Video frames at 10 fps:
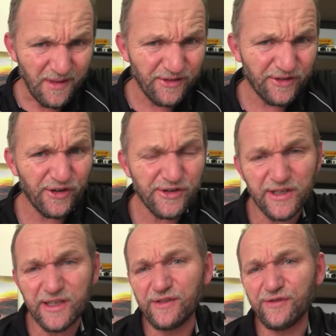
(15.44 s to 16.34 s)

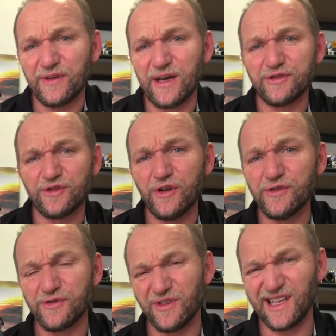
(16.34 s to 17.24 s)
seriously, if
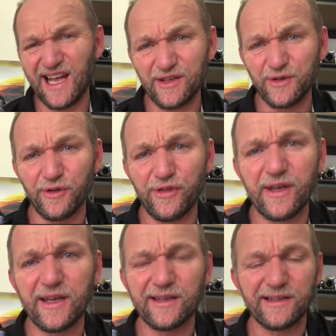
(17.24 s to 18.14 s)
drones really aren't your
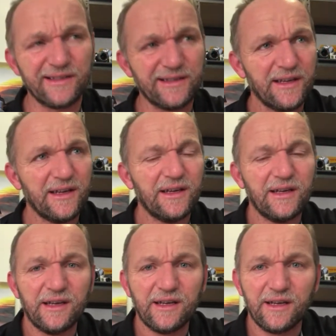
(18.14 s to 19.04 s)
thing and
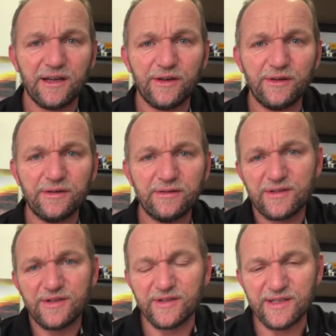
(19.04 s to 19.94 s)
you know
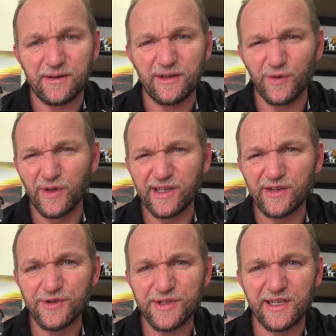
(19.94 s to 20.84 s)
it's not something you're really
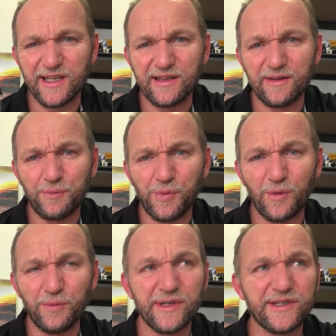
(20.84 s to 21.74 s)
interested in,
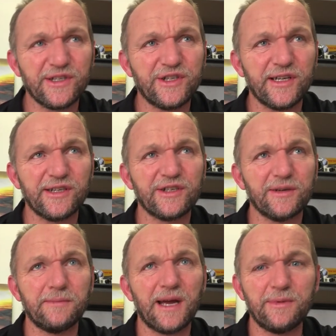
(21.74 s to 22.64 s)
probably suggest you
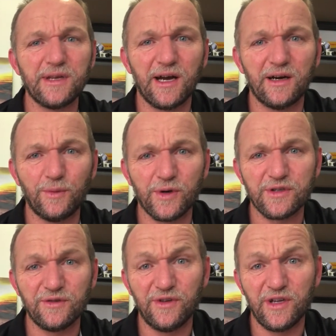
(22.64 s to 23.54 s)
maybe go and
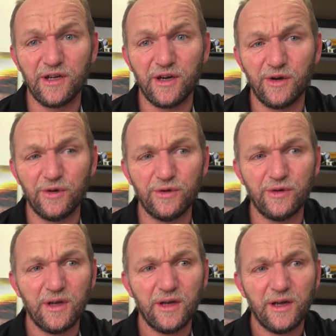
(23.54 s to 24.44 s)
watch a video
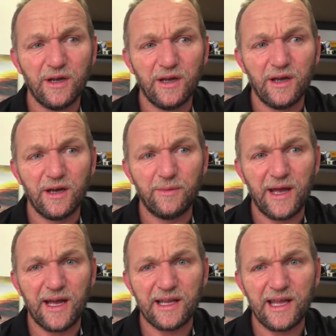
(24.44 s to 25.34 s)

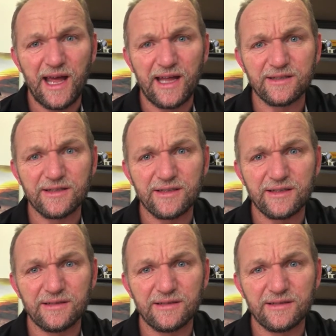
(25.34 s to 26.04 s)
about cats.